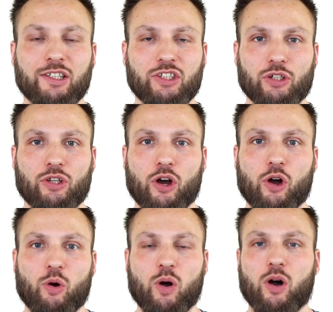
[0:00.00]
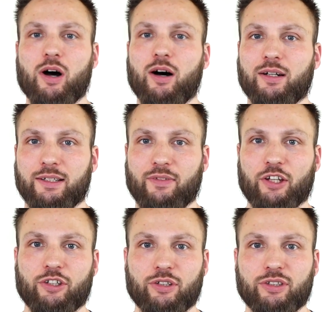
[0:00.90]
to go on
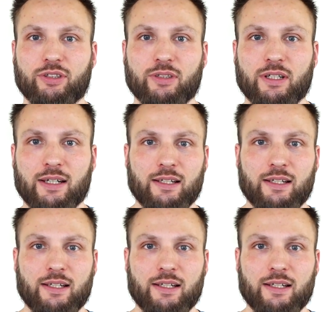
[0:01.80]
adventures.